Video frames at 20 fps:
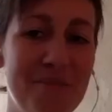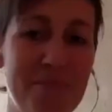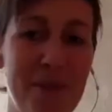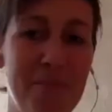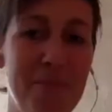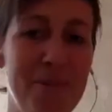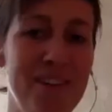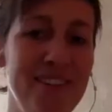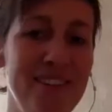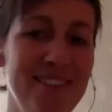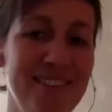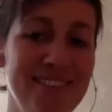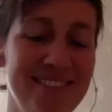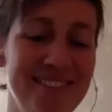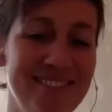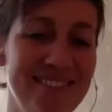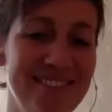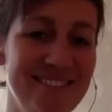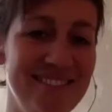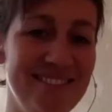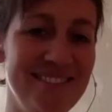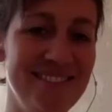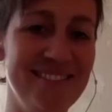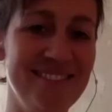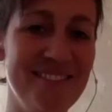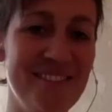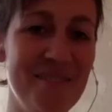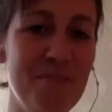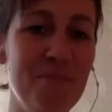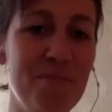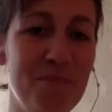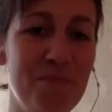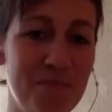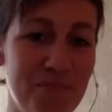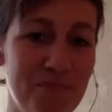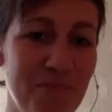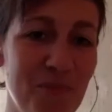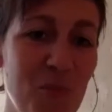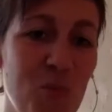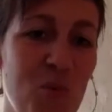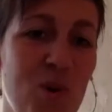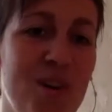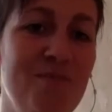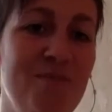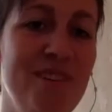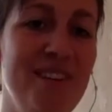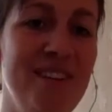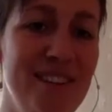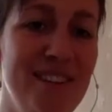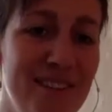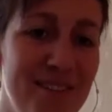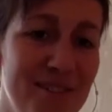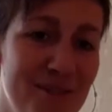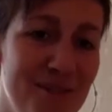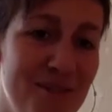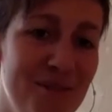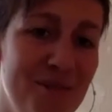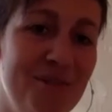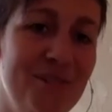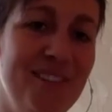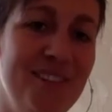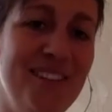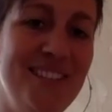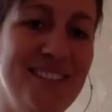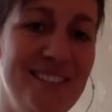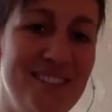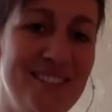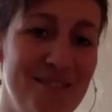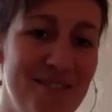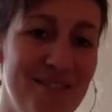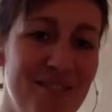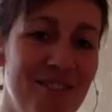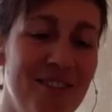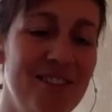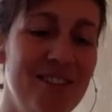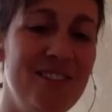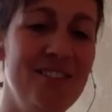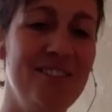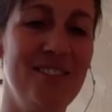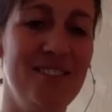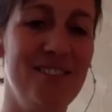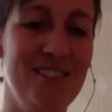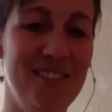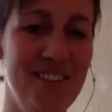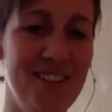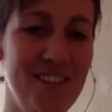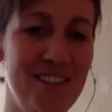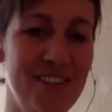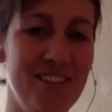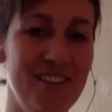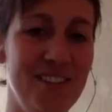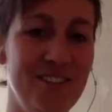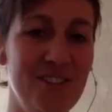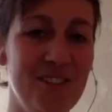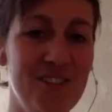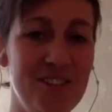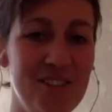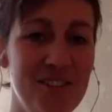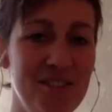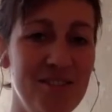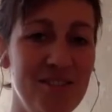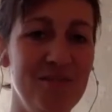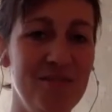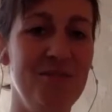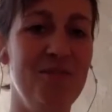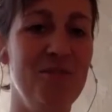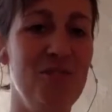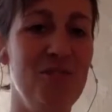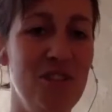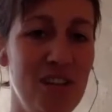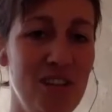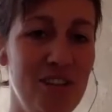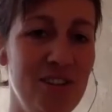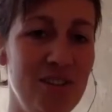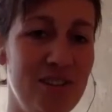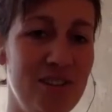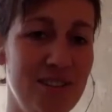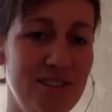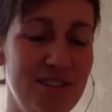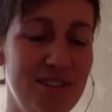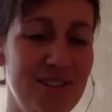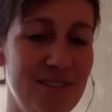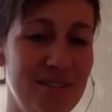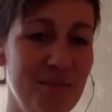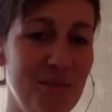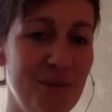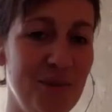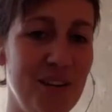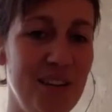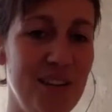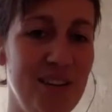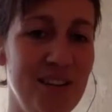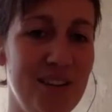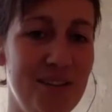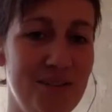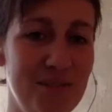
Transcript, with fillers: maybe what we need to do is to constantly continue to change is what i hear